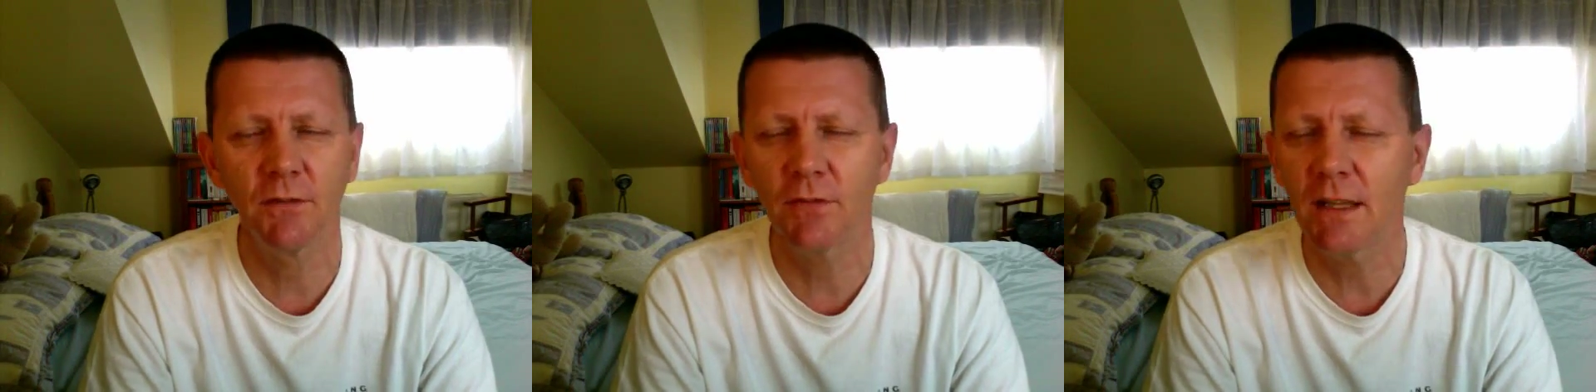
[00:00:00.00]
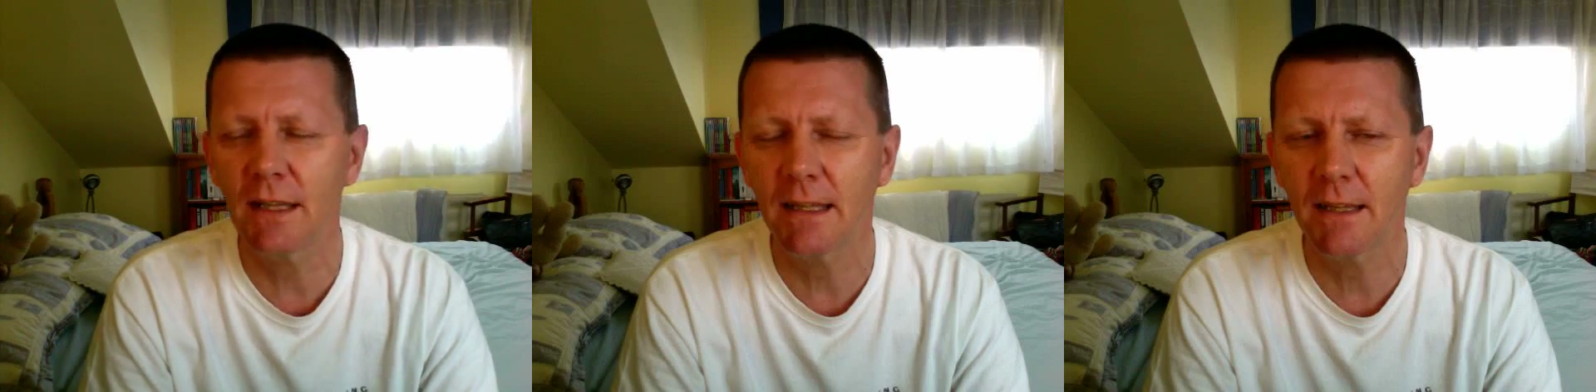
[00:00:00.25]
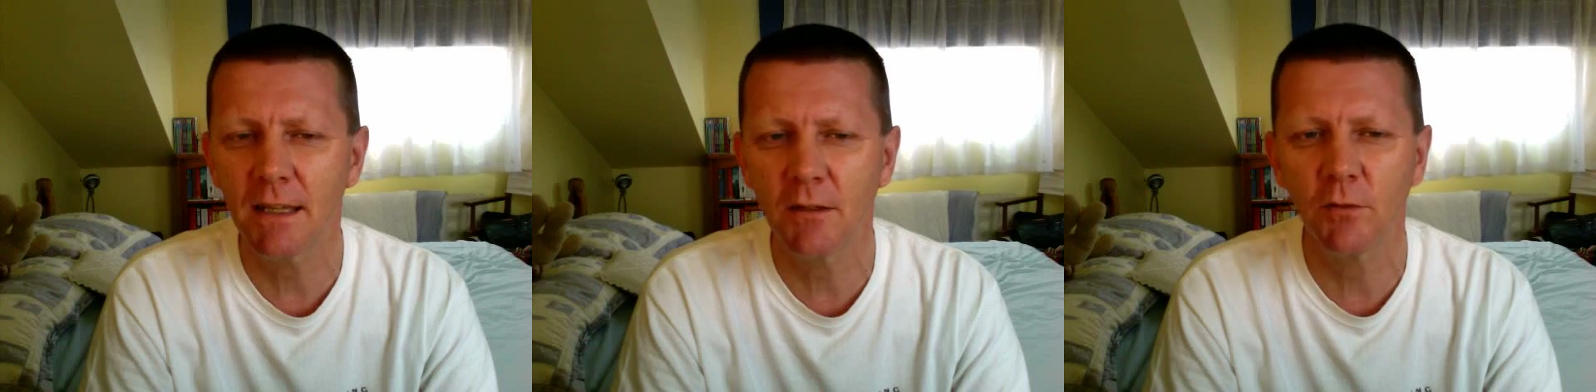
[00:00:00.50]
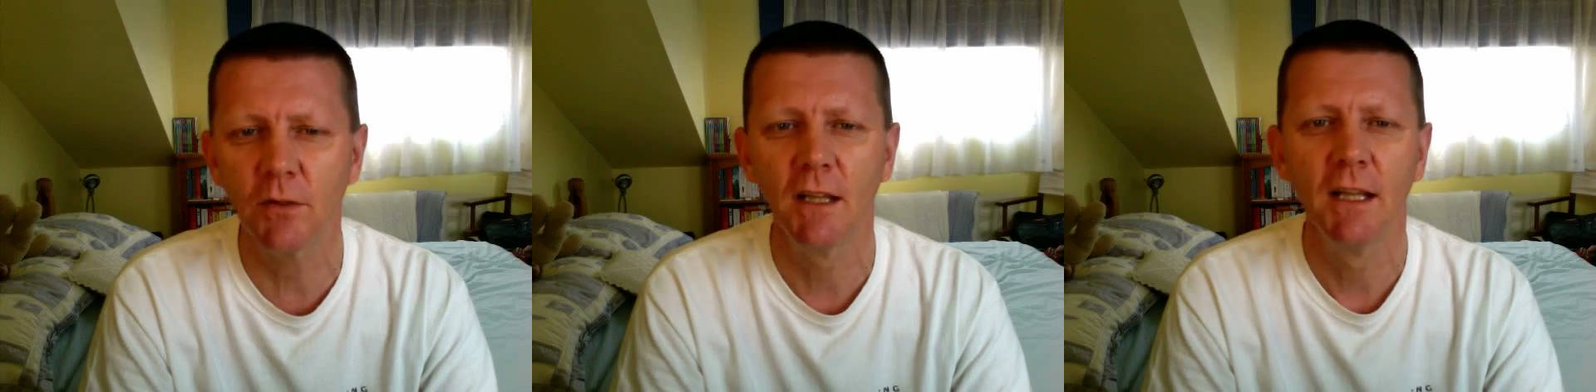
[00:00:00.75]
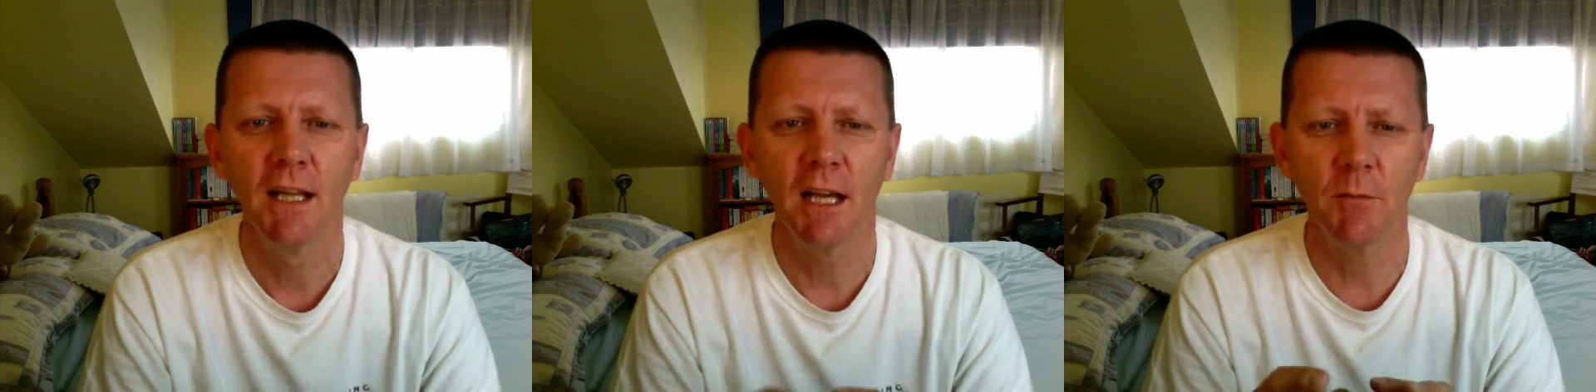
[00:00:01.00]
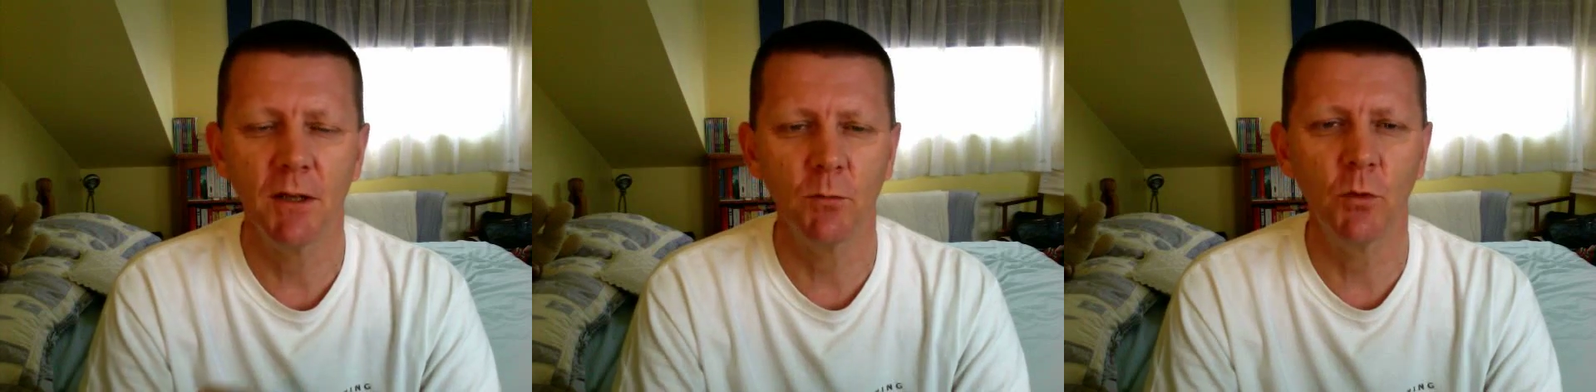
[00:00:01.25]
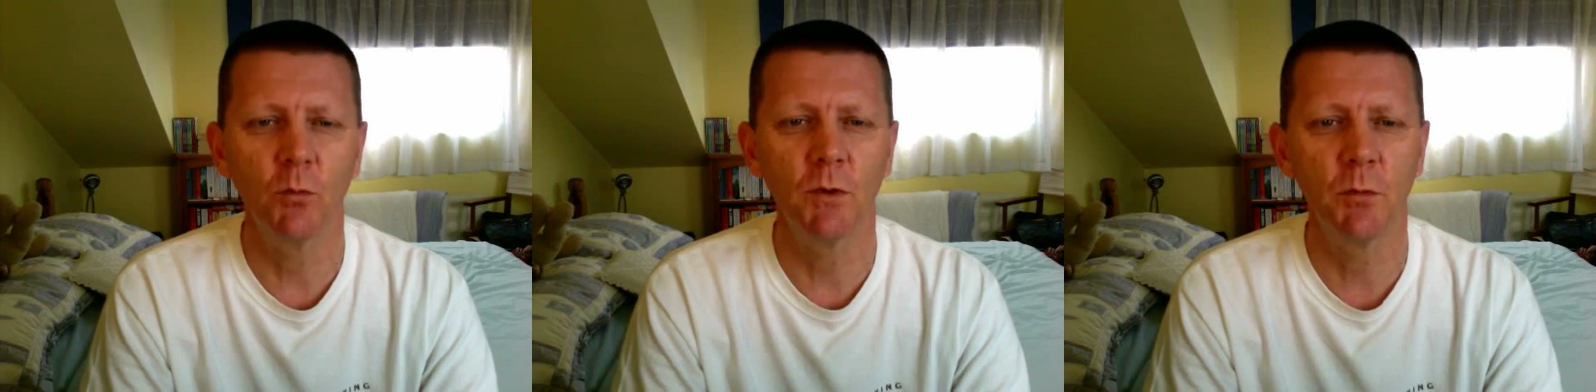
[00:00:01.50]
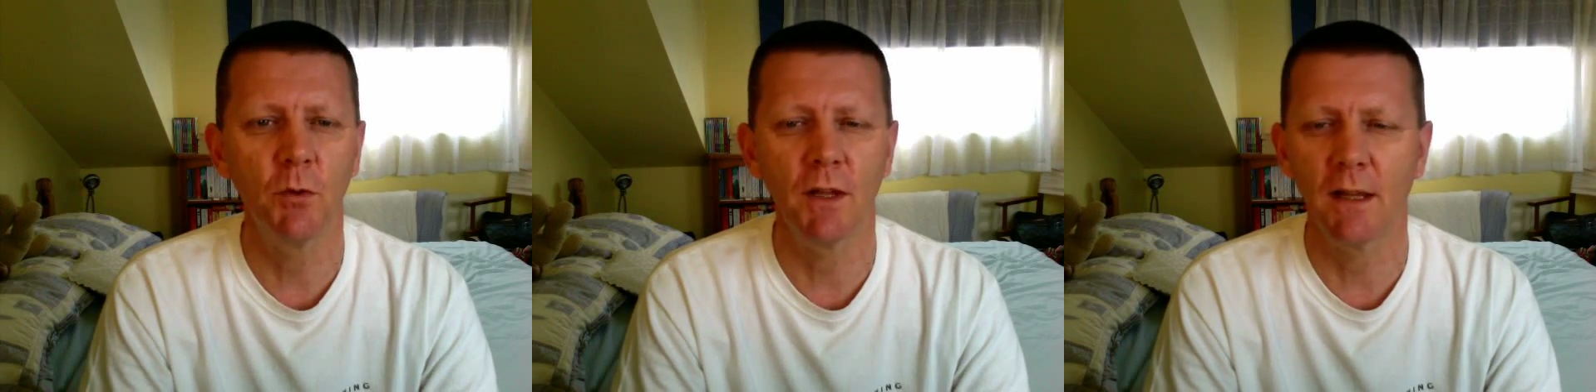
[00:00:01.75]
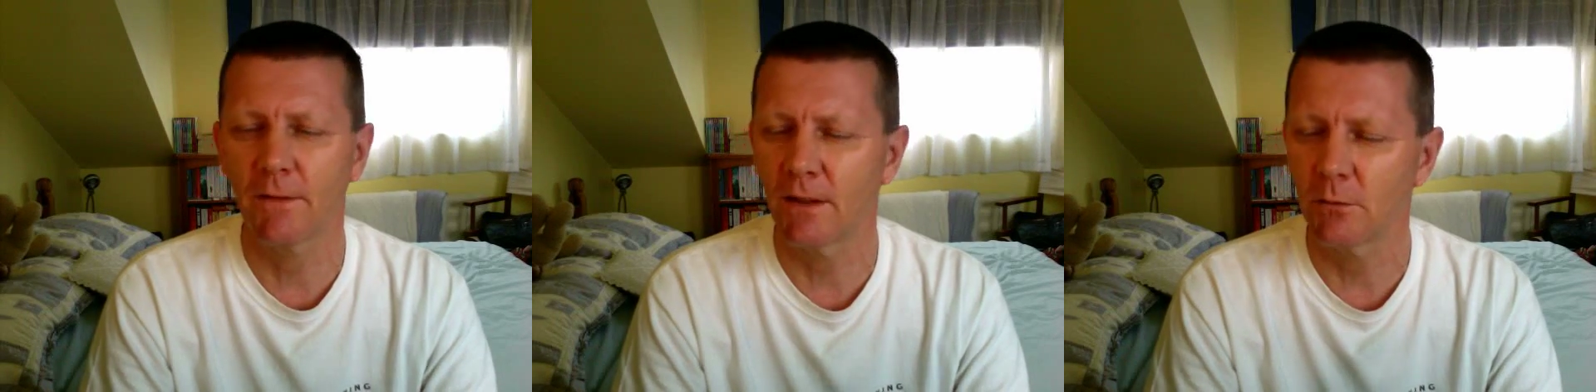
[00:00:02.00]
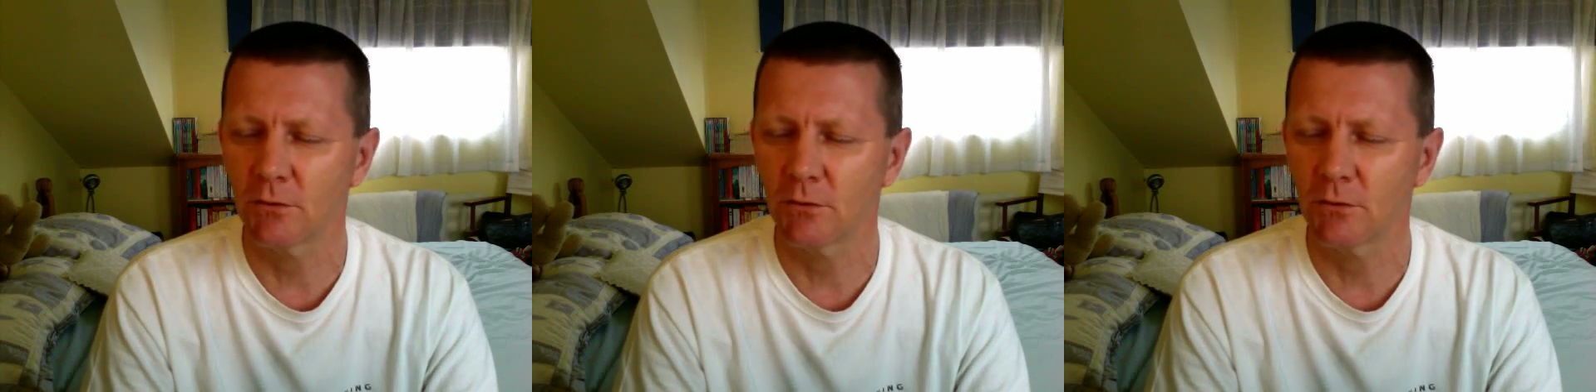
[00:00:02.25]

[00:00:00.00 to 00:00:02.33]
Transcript: fairly careful about what we put out there.